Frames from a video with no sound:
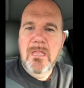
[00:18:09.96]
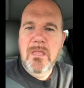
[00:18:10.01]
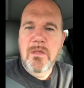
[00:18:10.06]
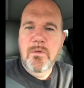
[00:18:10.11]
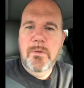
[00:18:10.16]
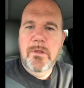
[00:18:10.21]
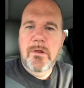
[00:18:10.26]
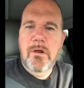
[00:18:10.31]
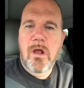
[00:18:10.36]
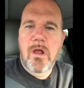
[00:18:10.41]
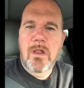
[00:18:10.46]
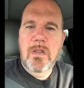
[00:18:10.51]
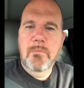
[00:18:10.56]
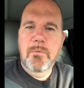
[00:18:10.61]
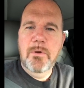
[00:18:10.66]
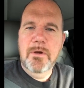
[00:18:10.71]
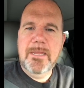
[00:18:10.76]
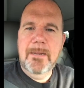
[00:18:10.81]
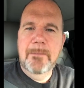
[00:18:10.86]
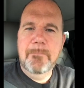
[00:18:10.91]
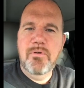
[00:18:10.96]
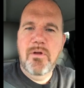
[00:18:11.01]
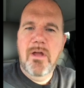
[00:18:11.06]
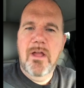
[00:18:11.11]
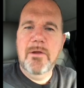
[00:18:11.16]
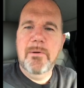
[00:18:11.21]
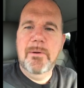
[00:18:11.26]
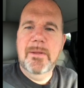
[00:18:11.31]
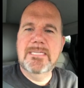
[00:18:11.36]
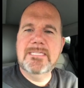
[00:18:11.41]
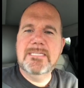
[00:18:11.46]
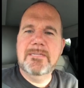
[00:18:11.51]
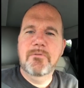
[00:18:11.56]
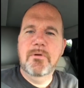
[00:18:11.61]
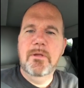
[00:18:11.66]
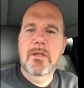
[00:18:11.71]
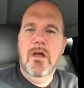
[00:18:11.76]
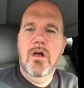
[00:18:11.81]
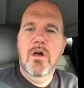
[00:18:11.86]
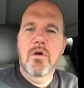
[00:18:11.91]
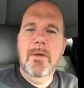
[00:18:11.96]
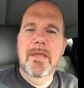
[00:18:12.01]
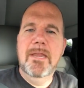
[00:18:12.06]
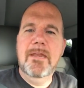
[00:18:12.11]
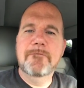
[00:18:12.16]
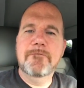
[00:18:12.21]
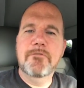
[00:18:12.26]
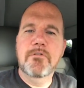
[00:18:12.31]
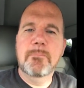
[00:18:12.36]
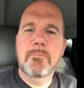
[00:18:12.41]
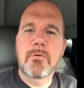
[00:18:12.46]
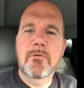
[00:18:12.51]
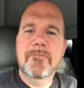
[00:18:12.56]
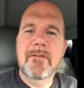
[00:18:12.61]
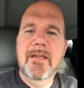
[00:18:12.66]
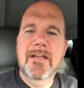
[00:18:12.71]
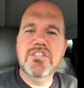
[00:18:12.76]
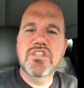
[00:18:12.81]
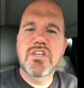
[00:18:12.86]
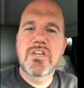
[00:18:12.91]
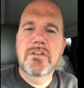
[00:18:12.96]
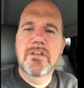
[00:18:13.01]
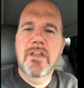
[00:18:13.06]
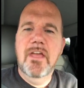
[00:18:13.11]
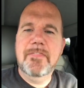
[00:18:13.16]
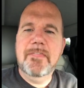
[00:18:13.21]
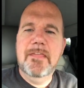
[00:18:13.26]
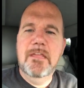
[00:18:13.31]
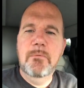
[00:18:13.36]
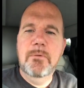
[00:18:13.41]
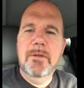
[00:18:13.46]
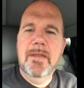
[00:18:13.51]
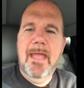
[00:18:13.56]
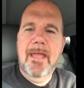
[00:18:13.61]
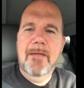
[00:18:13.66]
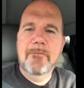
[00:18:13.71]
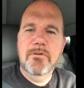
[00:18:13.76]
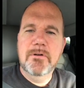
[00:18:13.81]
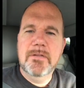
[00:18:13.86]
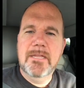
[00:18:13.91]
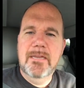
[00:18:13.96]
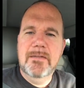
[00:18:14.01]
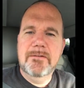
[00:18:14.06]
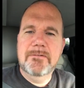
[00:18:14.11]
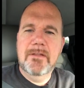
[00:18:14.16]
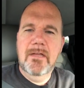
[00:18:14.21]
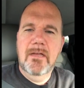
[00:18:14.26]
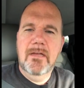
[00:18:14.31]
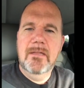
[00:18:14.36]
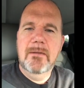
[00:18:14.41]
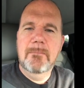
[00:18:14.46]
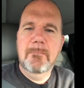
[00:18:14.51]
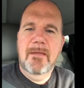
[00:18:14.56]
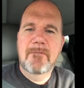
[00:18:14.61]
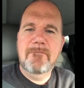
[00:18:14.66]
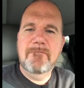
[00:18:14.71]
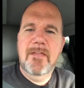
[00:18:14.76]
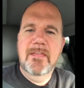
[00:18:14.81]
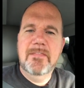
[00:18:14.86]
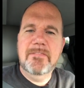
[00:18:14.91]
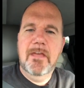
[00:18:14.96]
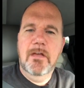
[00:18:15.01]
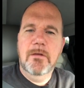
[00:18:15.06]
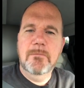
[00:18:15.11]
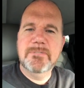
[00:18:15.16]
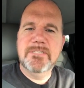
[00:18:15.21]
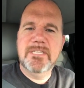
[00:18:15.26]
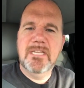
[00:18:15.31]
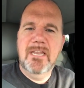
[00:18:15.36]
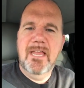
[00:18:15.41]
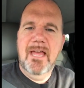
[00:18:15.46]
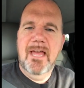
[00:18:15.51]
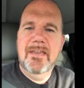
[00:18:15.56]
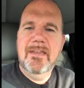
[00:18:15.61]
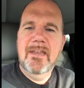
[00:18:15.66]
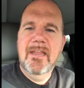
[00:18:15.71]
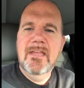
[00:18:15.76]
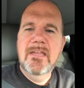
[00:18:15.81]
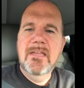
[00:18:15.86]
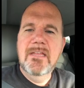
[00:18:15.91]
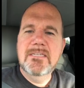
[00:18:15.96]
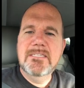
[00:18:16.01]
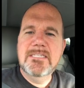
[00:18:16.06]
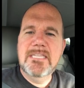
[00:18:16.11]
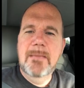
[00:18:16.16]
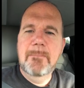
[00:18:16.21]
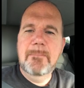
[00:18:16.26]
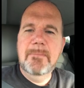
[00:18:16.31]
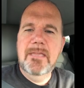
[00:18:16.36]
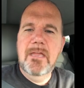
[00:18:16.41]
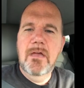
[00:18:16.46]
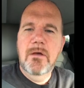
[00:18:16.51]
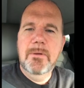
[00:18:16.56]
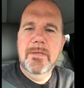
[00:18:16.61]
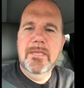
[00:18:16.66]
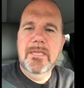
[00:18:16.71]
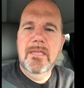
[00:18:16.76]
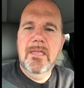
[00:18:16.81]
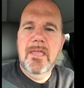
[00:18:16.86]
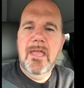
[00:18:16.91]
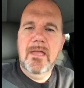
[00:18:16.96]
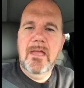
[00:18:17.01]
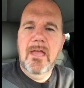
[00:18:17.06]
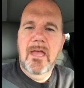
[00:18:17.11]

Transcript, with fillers: We are all a work in progress. If we all waited for perfection, nothing would ever get done. My faith helps a lot to get me going.